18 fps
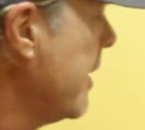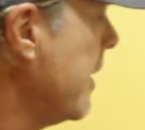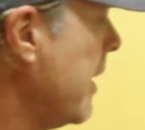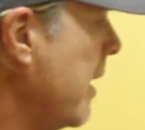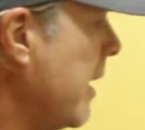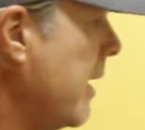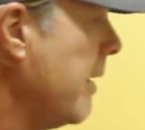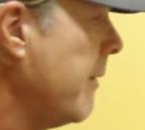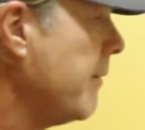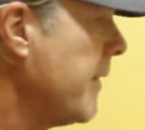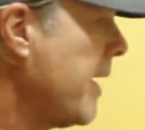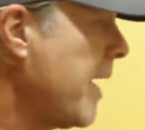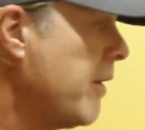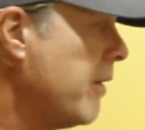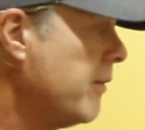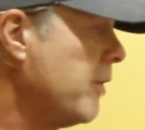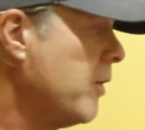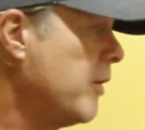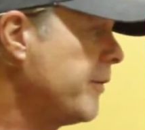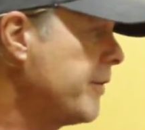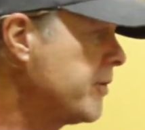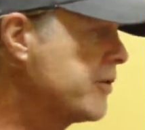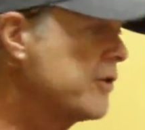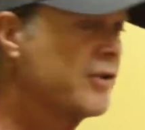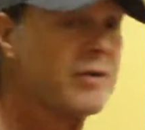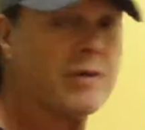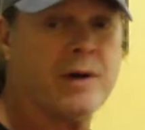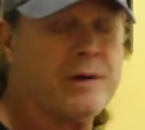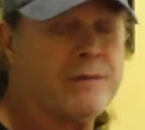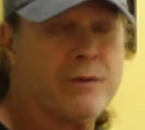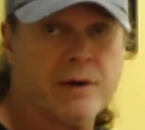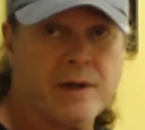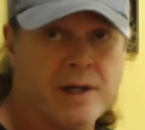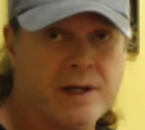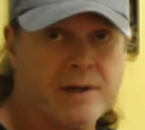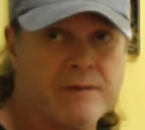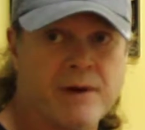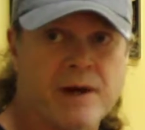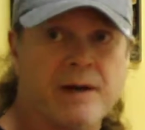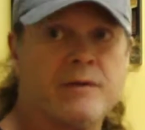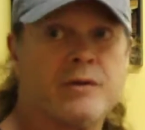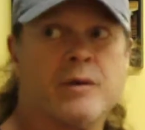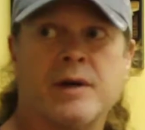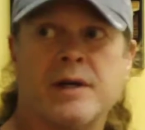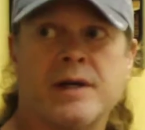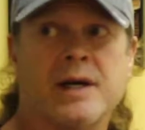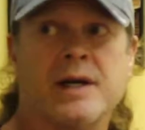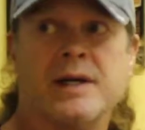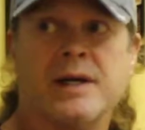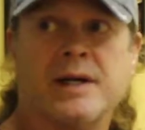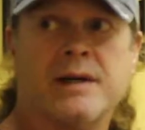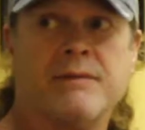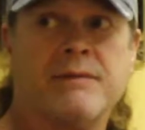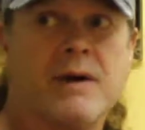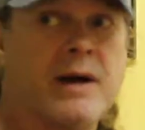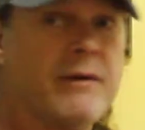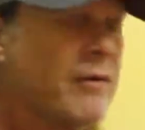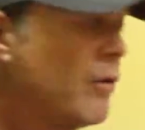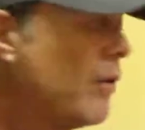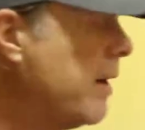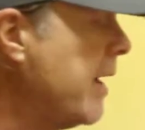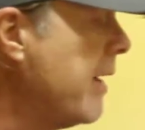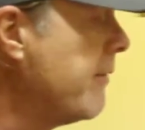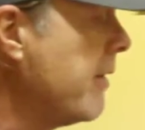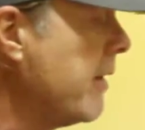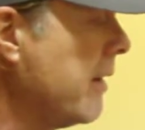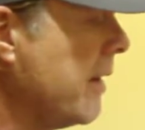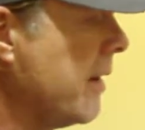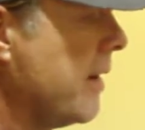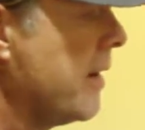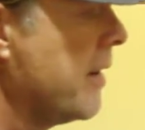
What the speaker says: I don't know if this is $24.95, $29.95 or whatever.